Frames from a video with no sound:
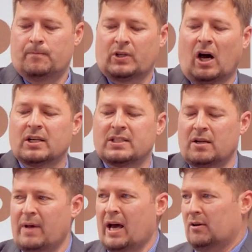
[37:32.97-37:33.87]

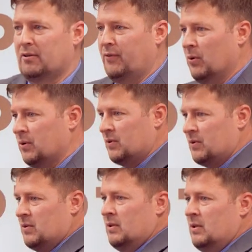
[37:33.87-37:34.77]
Content matters,
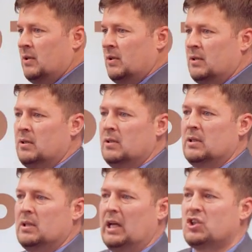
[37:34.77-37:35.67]
folks.
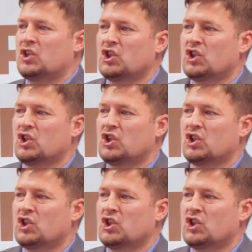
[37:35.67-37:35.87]
It's